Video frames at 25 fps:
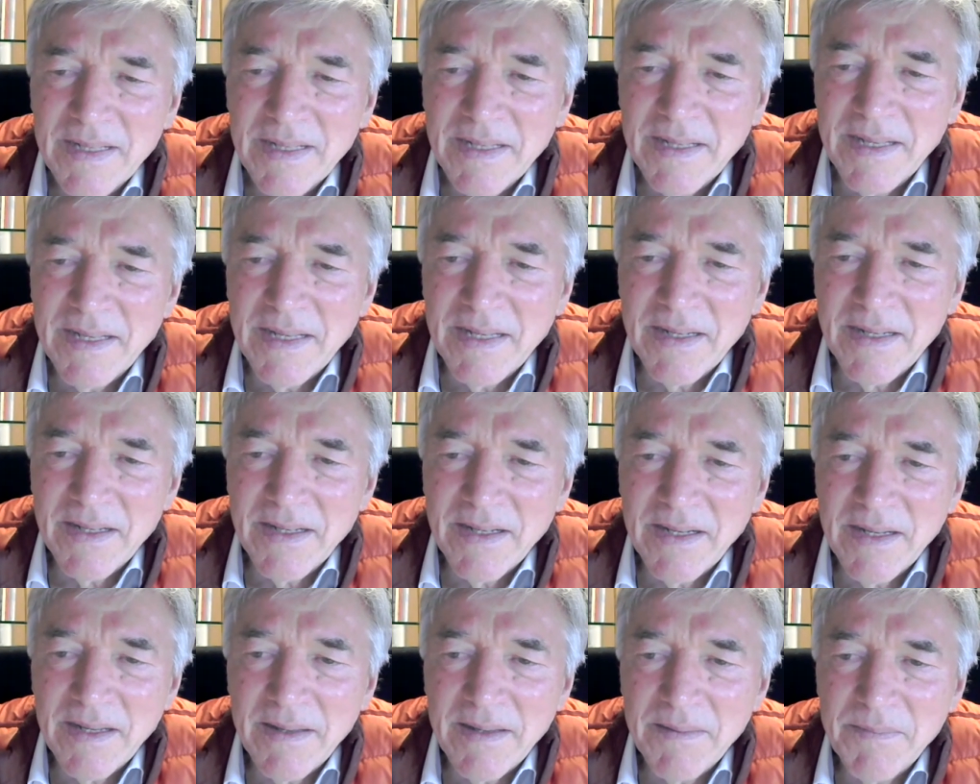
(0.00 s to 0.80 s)
And
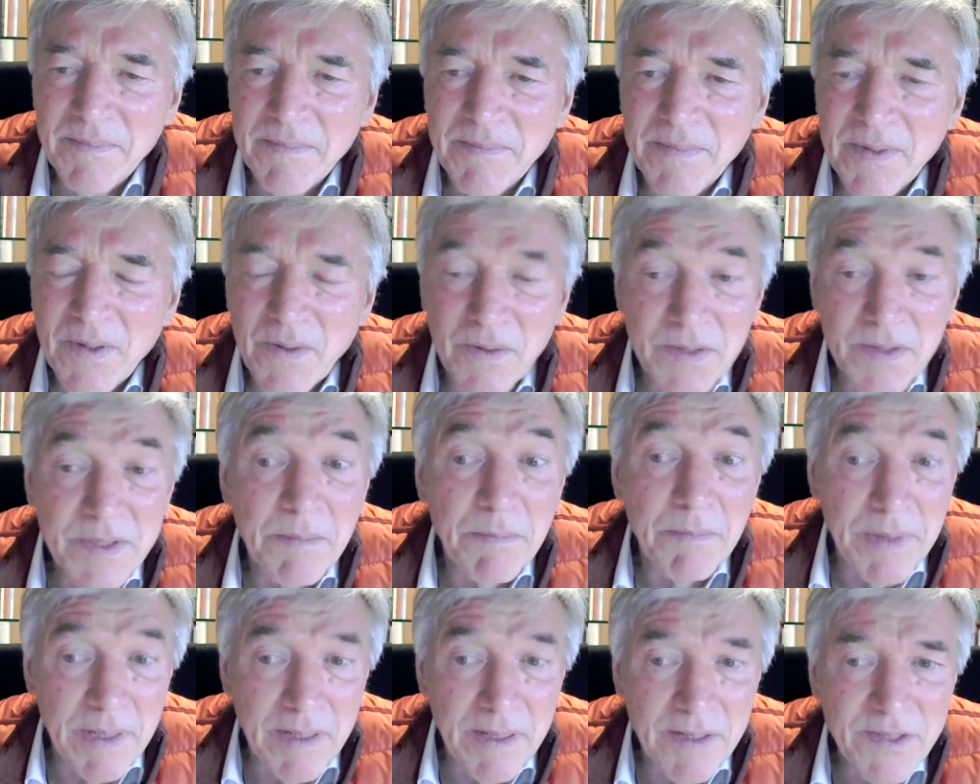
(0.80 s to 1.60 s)
also in
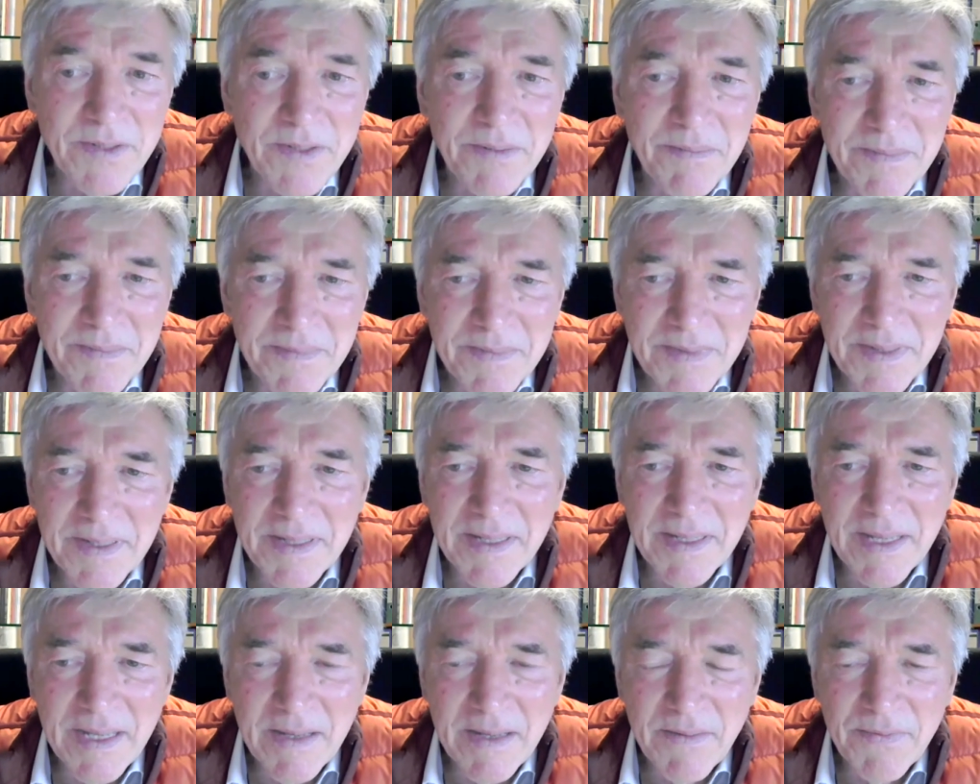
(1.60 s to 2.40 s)
Belgium,
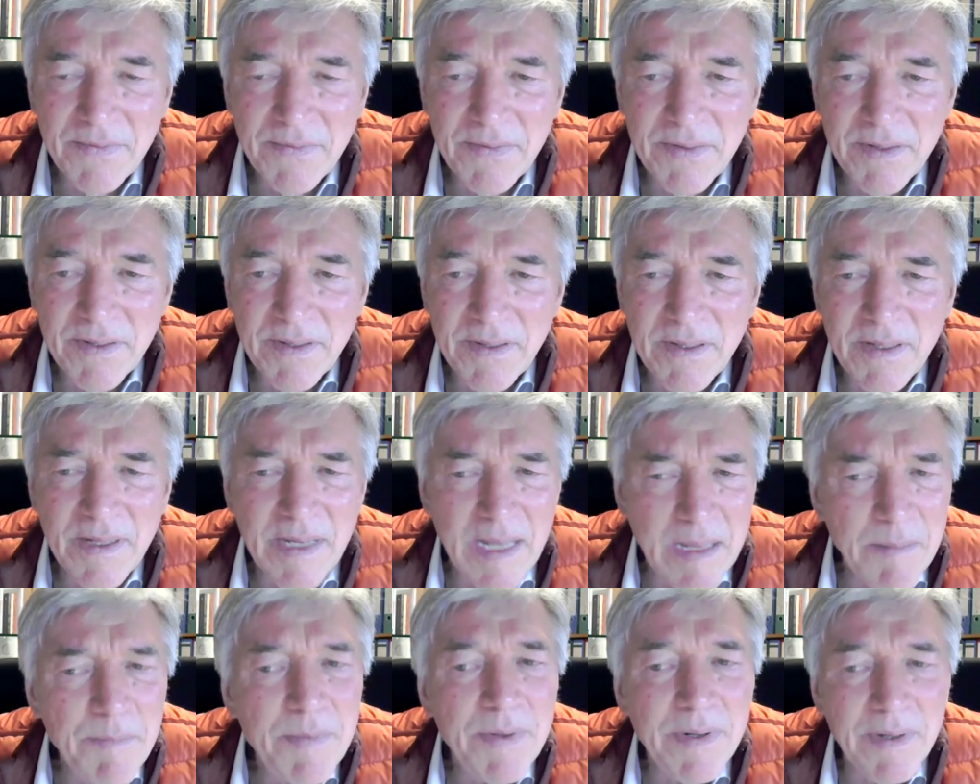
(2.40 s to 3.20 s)
I have in
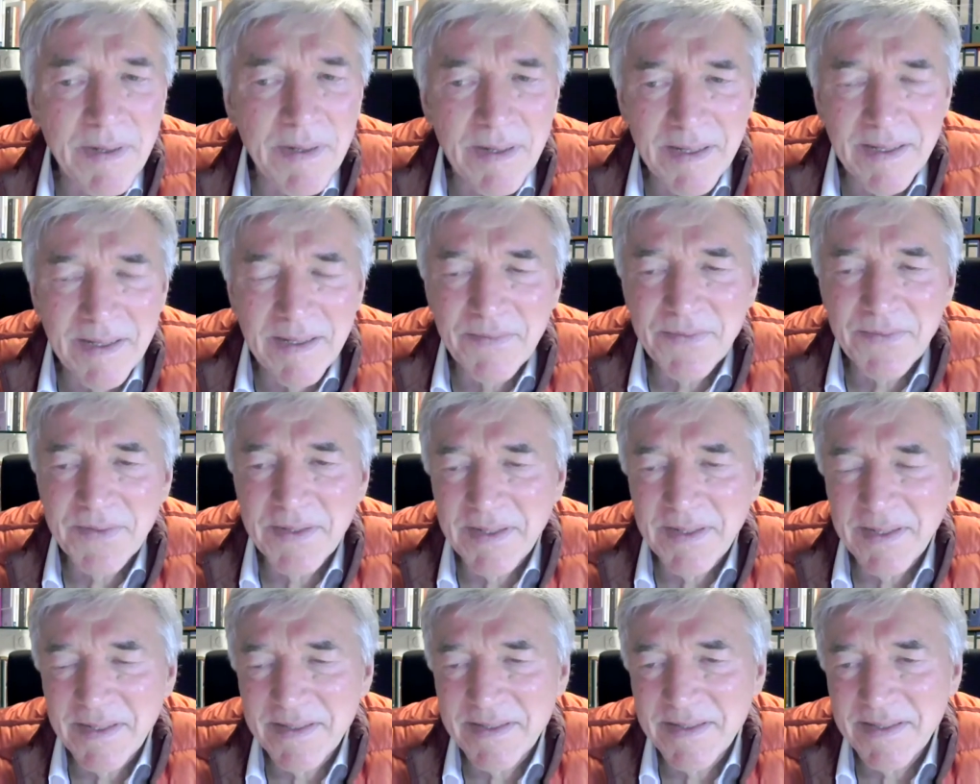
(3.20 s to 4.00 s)
April, I have the
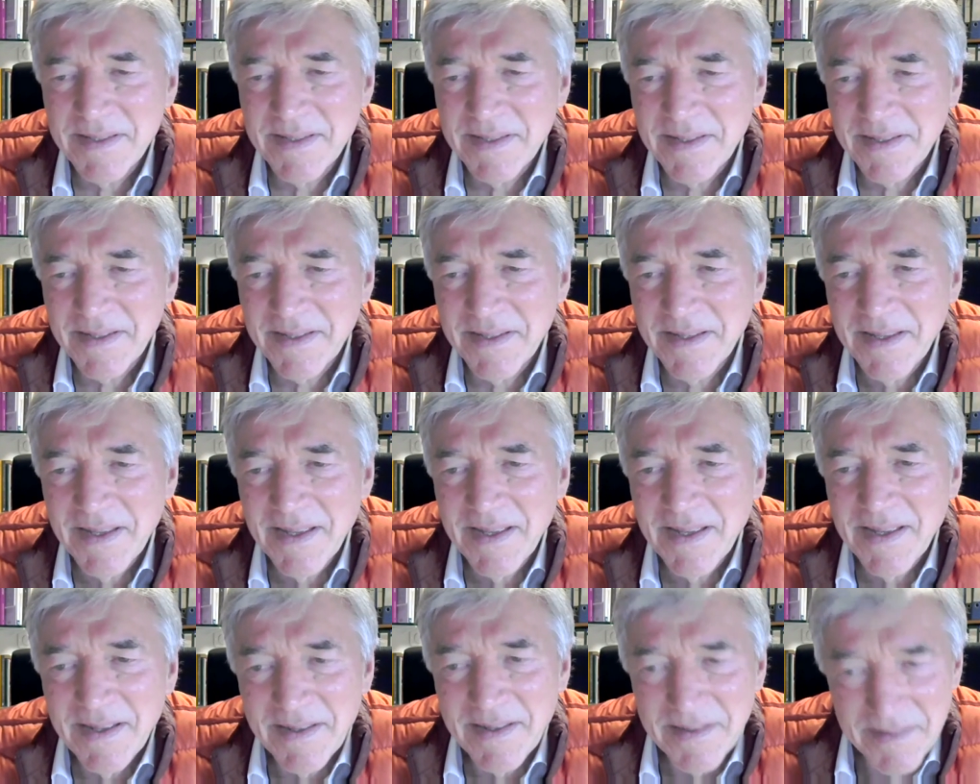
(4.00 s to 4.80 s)
next
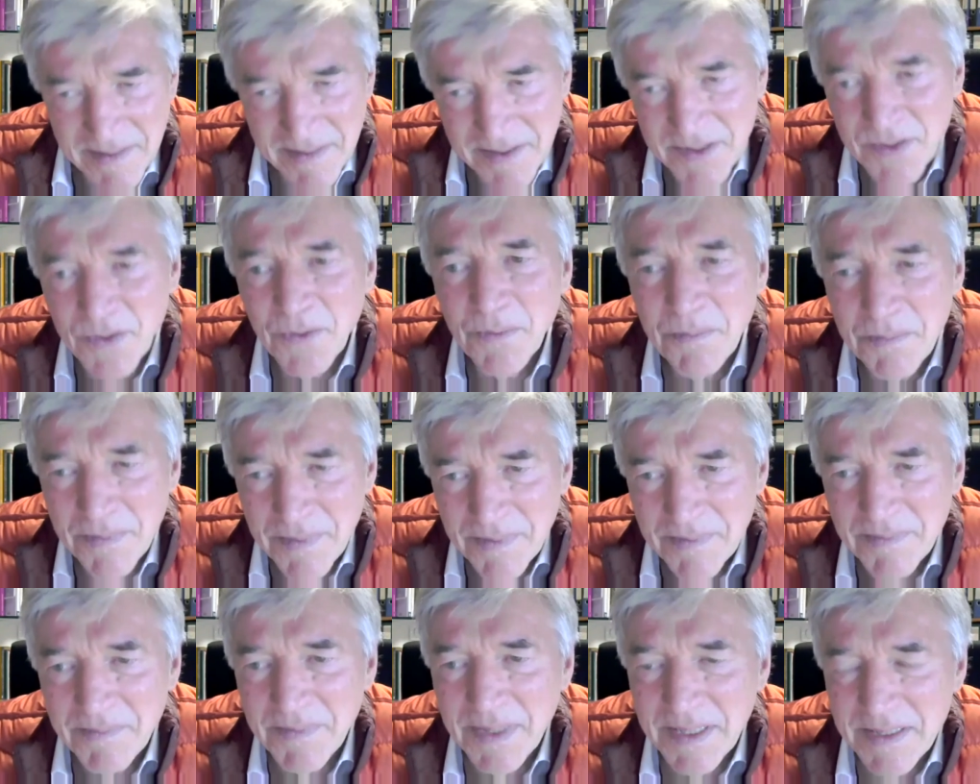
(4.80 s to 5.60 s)
Zoom
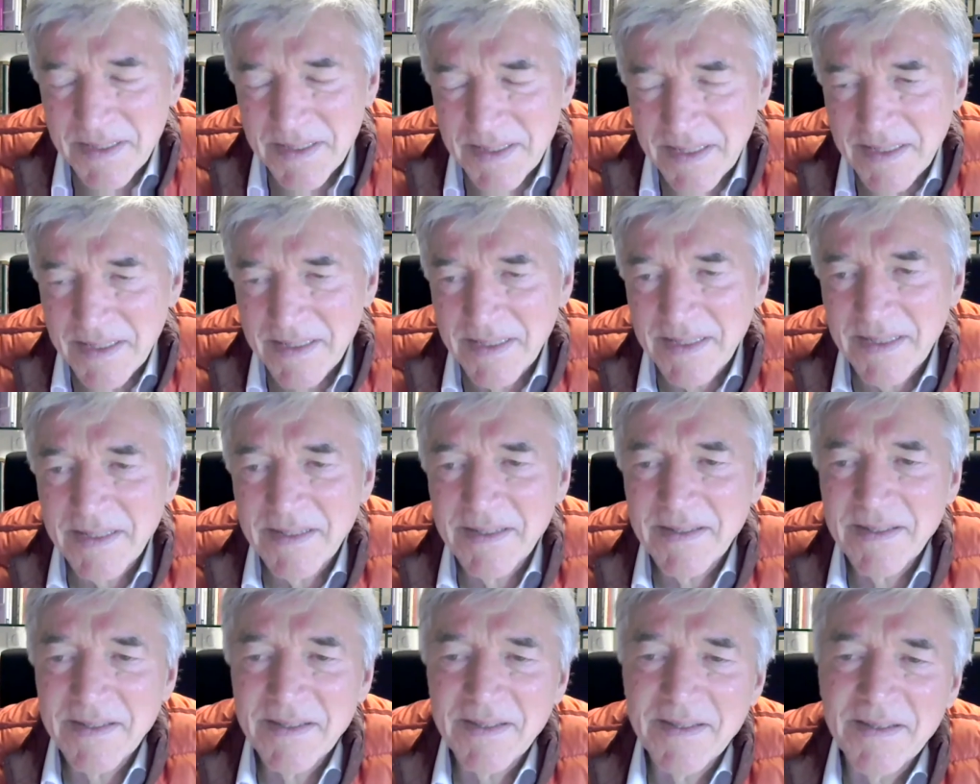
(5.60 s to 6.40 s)
meeting
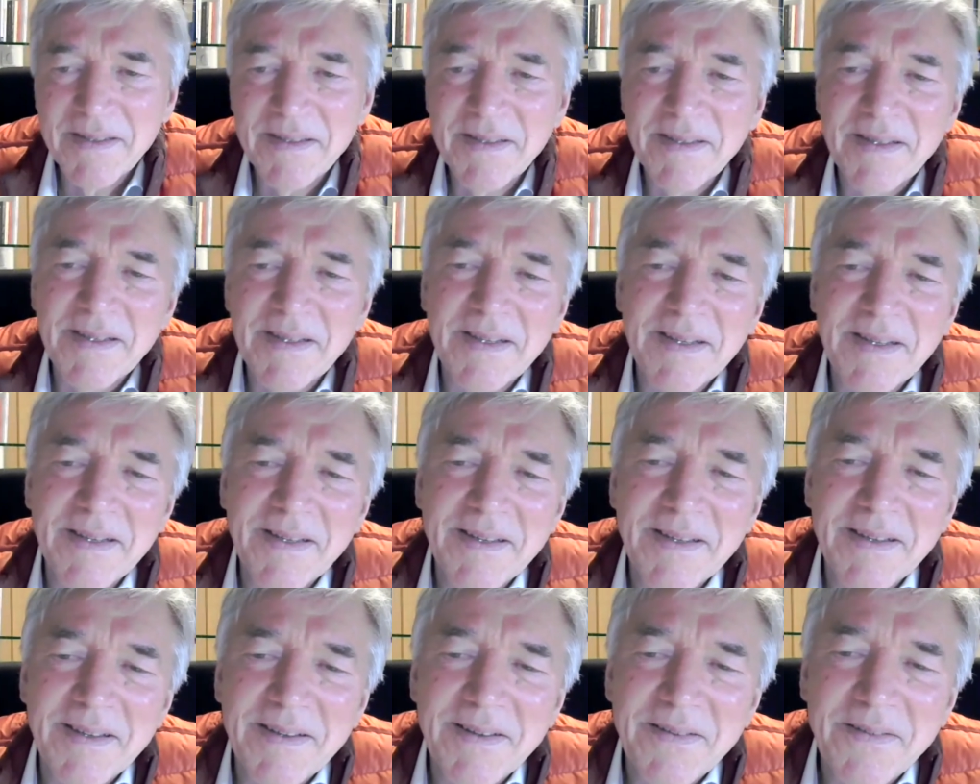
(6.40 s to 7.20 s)
then
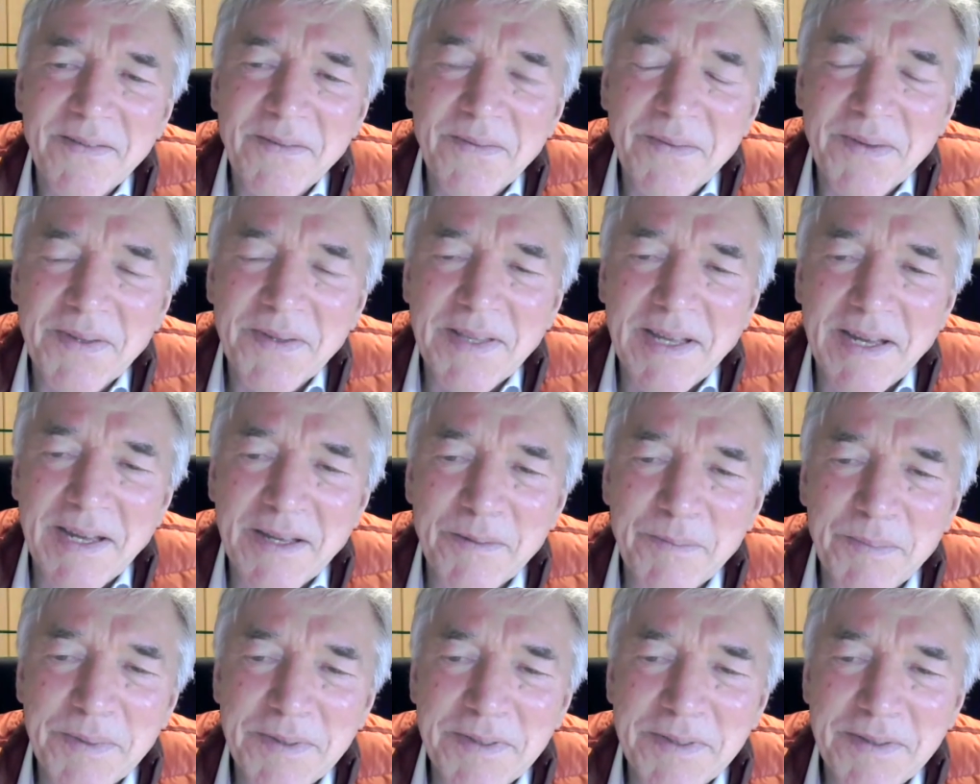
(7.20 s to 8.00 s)
with
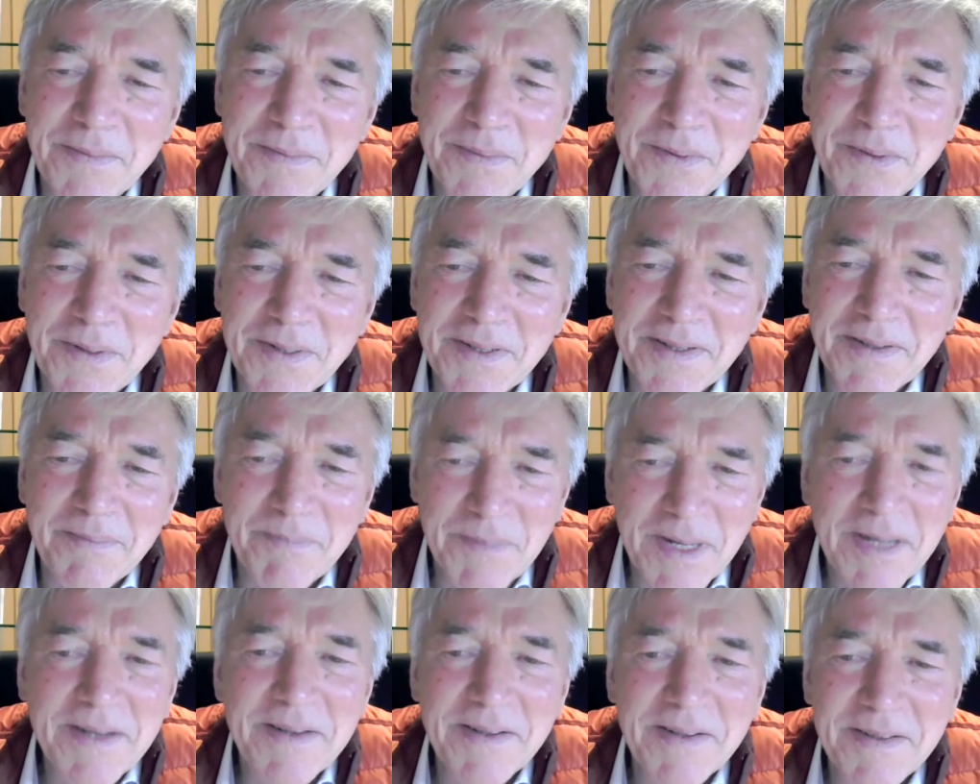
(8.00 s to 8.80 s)
IOPT work, and
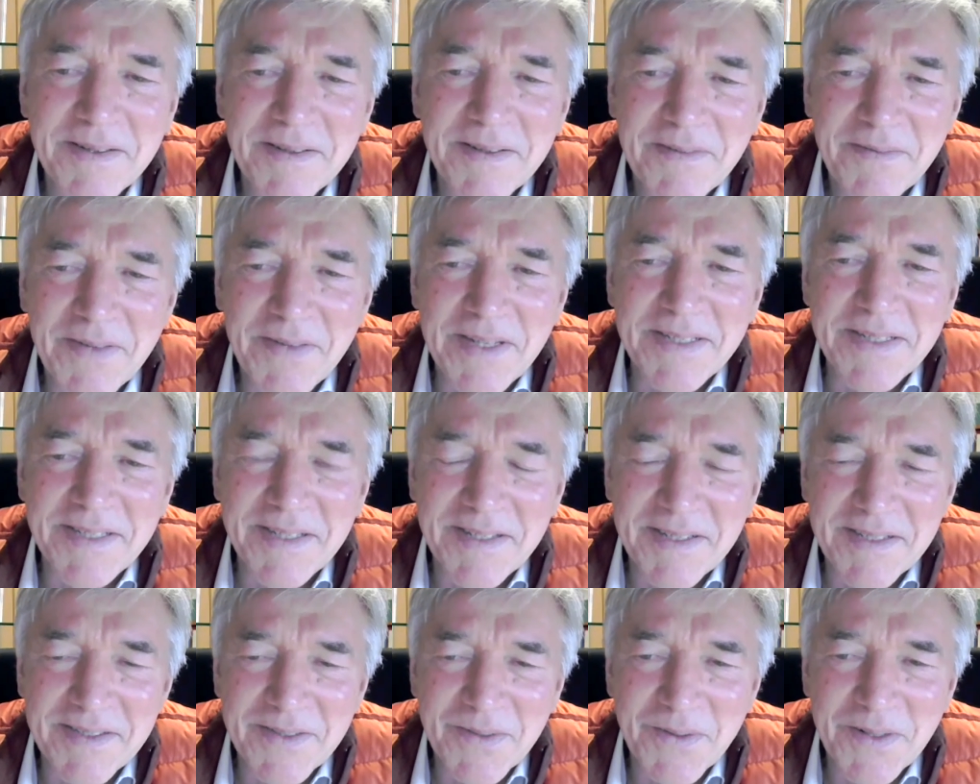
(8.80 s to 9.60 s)
Margaret
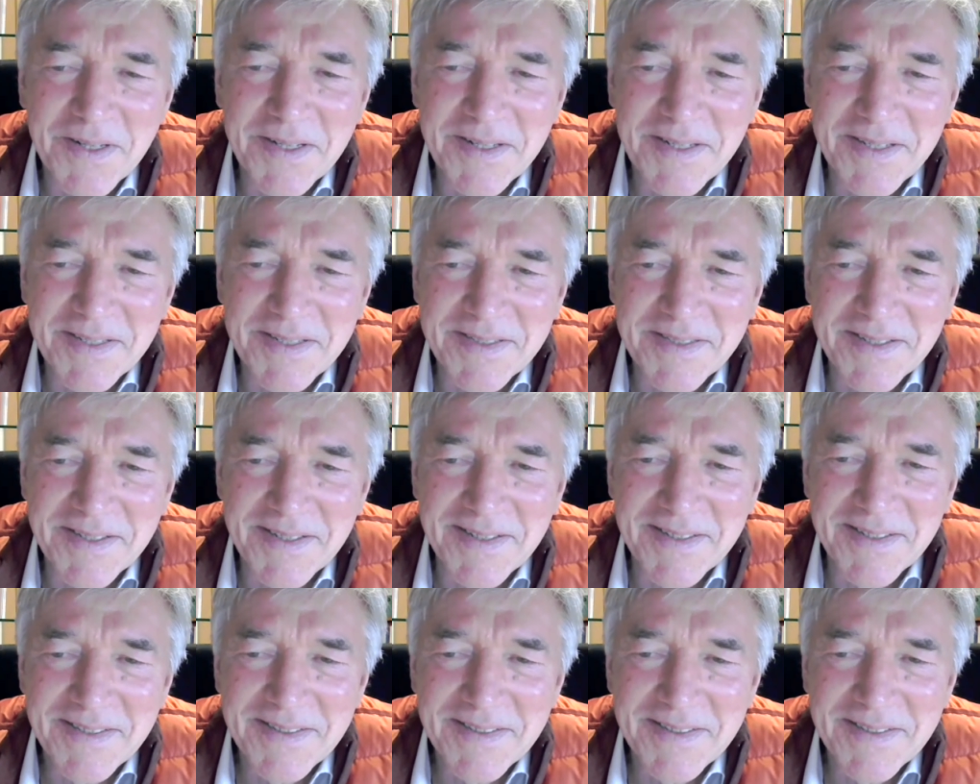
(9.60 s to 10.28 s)
Venting is organizing it.